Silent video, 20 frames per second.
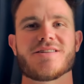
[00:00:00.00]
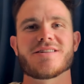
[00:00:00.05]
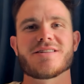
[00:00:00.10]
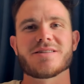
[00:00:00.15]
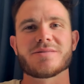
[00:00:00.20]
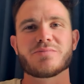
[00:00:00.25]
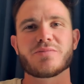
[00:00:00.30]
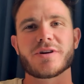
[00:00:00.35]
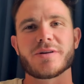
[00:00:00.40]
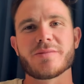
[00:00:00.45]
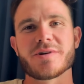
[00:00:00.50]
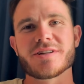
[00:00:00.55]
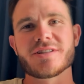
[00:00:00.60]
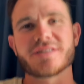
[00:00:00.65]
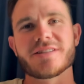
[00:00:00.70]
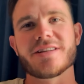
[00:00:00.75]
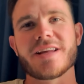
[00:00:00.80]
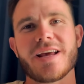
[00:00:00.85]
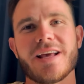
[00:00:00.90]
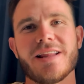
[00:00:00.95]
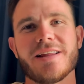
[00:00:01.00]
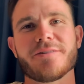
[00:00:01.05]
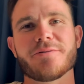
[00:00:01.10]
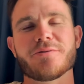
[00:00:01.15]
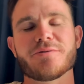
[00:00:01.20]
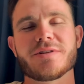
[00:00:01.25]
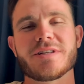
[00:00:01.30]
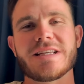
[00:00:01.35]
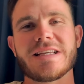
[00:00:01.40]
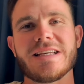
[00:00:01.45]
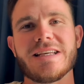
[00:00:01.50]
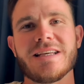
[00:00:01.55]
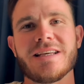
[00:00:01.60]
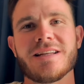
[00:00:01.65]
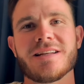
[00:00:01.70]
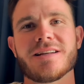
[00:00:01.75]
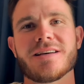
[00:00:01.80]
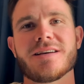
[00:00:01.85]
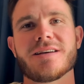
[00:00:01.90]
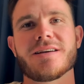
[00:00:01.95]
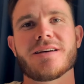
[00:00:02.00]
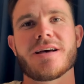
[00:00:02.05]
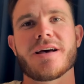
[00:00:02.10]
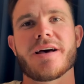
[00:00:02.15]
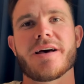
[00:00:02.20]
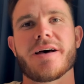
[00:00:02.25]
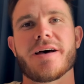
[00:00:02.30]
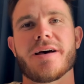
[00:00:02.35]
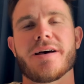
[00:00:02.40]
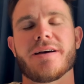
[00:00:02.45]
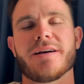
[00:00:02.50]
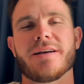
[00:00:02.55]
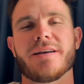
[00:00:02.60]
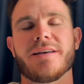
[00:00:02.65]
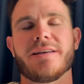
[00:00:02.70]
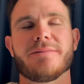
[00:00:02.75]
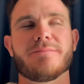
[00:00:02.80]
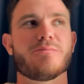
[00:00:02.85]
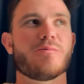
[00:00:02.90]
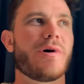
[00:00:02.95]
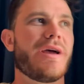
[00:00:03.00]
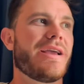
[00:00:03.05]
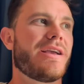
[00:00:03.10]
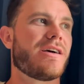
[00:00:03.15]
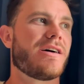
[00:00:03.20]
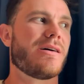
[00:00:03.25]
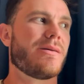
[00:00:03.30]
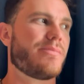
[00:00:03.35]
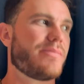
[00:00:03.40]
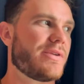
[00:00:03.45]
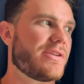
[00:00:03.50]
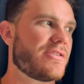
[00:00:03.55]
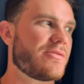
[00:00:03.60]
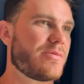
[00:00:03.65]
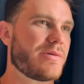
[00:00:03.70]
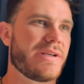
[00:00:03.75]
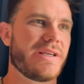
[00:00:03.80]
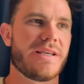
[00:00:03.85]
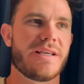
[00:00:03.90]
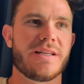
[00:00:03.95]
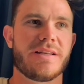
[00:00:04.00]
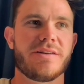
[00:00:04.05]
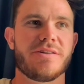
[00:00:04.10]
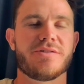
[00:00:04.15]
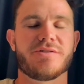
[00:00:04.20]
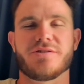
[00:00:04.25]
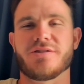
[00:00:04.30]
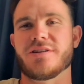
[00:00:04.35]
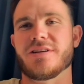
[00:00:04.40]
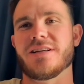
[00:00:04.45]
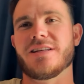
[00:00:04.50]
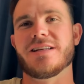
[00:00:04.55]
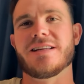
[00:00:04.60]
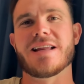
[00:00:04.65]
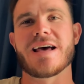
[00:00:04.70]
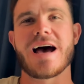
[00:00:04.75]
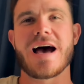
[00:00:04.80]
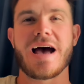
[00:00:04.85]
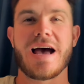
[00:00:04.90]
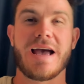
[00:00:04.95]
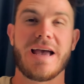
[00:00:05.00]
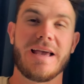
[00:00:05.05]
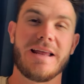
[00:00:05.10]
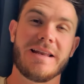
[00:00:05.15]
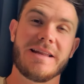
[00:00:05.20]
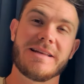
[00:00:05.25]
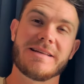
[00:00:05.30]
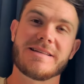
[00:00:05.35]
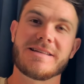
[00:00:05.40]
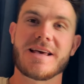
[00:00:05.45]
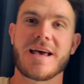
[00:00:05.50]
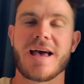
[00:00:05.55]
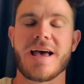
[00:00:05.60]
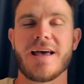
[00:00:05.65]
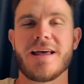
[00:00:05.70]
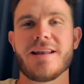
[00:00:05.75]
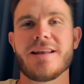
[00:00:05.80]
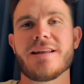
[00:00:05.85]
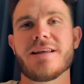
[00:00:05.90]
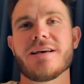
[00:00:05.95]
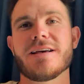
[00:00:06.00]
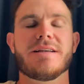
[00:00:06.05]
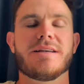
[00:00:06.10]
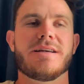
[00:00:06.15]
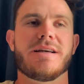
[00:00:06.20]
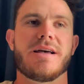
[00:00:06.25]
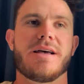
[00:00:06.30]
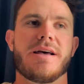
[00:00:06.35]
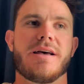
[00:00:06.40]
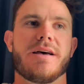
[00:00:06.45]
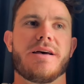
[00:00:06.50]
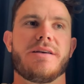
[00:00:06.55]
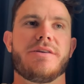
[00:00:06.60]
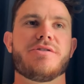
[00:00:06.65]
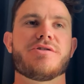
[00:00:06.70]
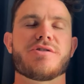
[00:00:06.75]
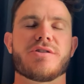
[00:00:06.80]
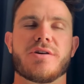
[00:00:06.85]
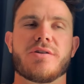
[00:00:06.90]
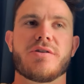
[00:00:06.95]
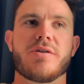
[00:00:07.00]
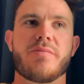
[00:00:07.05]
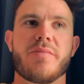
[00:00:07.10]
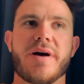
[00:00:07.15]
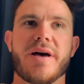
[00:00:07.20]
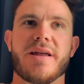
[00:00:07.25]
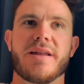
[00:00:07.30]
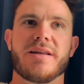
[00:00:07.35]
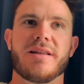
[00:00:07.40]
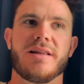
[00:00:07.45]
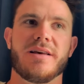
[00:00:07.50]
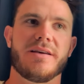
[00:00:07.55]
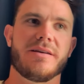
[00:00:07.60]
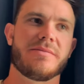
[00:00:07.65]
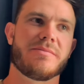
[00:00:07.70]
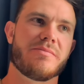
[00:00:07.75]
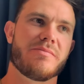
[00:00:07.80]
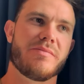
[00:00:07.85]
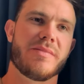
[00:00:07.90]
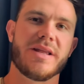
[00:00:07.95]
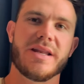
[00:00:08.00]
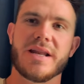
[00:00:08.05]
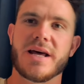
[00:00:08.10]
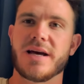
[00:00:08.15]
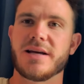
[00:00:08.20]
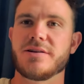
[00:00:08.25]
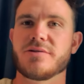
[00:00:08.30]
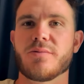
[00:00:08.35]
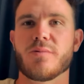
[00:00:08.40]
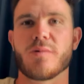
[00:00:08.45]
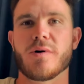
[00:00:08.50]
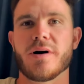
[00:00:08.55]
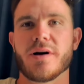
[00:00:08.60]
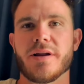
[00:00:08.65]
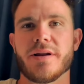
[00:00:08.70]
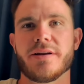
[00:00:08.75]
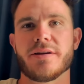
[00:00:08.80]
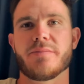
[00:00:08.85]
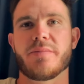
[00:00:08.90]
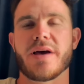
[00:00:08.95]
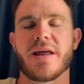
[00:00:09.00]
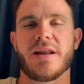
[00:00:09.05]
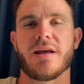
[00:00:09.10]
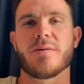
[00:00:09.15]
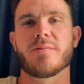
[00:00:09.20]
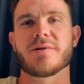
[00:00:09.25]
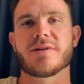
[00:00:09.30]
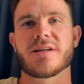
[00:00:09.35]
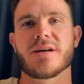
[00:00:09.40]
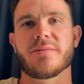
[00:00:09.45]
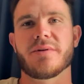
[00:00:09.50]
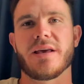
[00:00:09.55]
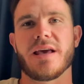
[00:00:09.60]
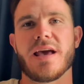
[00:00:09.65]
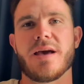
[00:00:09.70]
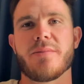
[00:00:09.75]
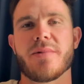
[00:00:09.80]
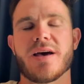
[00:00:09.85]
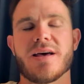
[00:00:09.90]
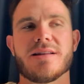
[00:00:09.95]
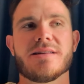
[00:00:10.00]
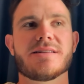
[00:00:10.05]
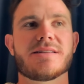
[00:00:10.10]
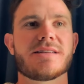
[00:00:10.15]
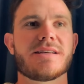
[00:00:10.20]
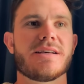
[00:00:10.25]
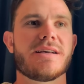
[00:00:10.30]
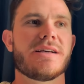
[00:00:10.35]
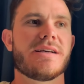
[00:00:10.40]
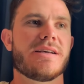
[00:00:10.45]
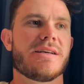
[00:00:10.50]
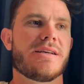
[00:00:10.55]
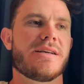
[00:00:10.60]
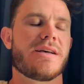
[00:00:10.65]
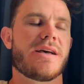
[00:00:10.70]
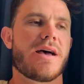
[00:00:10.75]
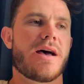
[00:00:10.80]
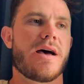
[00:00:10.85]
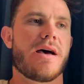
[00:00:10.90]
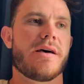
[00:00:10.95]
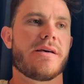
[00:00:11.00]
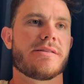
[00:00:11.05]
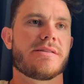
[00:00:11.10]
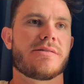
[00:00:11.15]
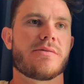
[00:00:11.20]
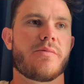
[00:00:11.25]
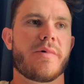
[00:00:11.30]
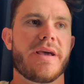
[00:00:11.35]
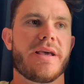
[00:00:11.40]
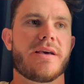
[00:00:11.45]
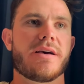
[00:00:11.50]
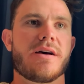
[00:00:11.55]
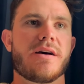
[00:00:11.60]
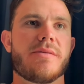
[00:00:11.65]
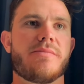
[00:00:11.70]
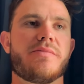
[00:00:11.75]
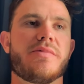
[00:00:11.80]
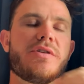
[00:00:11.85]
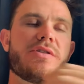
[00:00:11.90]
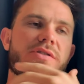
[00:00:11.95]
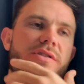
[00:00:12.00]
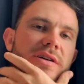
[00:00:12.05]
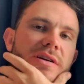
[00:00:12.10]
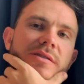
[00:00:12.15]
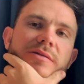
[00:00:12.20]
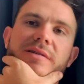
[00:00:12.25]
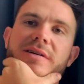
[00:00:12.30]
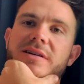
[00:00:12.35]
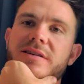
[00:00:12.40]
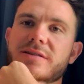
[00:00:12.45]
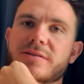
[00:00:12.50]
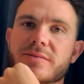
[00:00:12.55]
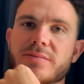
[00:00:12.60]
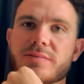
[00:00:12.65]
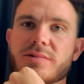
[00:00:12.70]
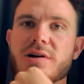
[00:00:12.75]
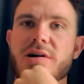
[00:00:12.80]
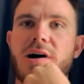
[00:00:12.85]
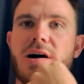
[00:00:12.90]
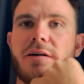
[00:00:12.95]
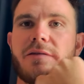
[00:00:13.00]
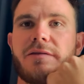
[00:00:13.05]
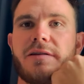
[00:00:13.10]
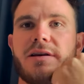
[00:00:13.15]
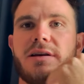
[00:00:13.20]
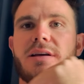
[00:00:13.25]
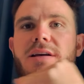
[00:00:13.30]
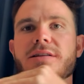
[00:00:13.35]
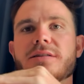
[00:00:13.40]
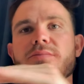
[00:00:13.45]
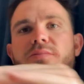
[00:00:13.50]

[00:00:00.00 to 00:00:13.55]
uh, so this is pretty much daily routine. Uh, wake up between usually nine and 10. Uh, usually going to bed at like midnight to one, depending on what time the game ends. Uh, so wake up, usually go get some coffee, get